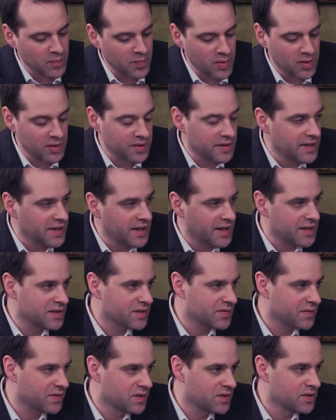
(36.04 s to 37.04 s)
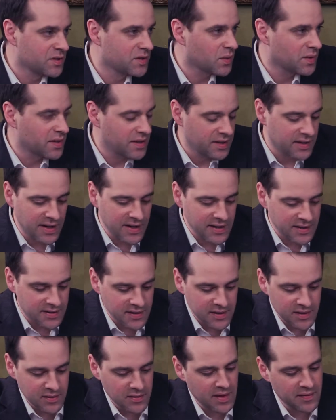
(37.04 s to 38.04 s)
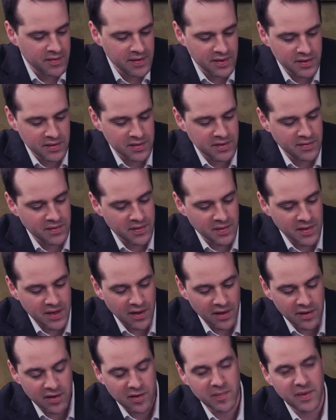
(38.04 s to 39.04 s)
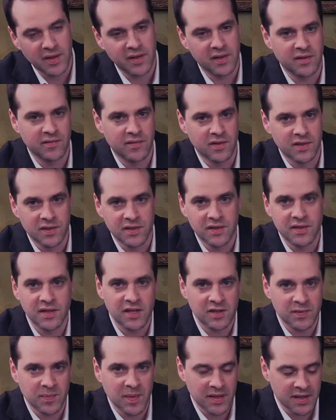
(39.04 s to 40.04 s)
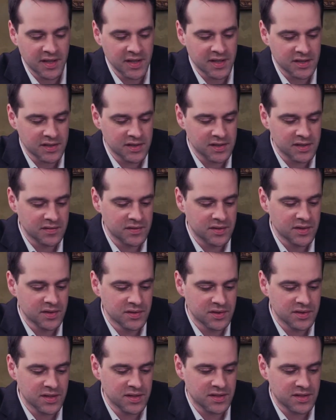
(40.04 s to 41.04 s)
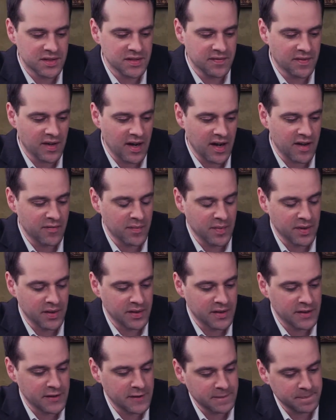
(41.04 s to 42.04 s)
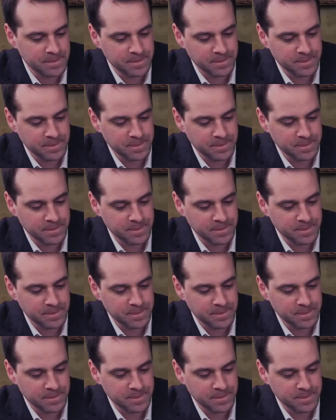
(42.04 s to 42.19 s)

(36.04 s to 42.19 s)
importantly, guidance for 2019 revenues of $300 million versus expectations of $265 million.